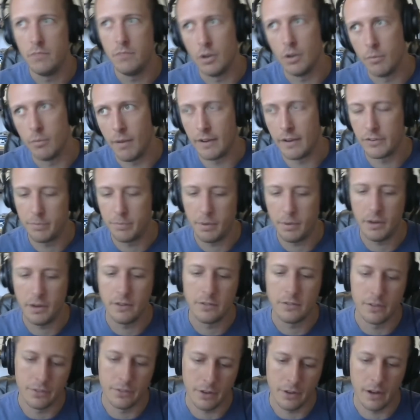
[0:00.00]
you know my
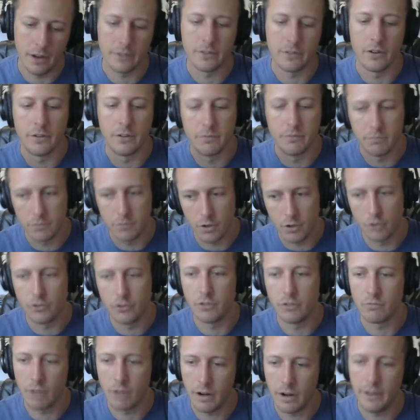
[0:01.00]
experience and thoughts on
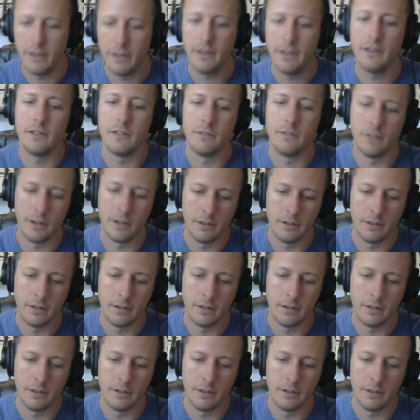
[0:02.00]
coaching running and,